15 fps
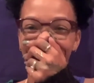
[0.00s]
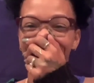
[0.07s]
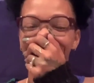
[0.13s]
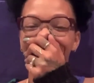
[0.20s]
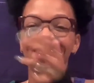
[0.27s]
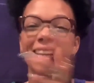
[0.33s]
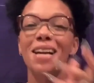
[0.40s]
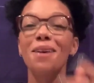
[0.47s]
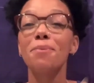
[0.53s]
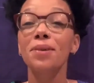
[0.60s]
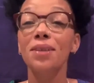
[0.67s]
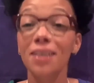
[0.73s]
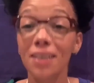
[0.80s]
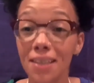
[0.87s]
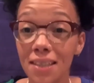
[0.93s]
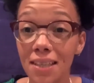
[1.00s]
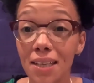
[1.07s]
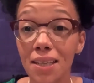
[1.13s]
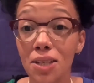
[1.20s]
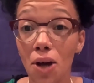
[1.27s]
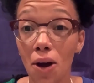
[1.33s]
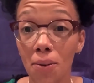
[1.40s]
Because he taught me
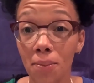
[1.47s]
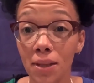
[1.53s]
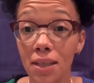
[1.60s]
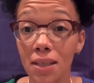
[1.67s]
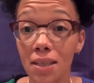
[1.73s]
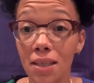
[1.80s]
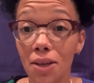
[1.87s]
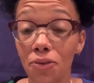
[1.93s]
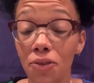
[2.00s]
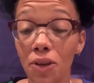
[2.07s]
this stuff, y'all.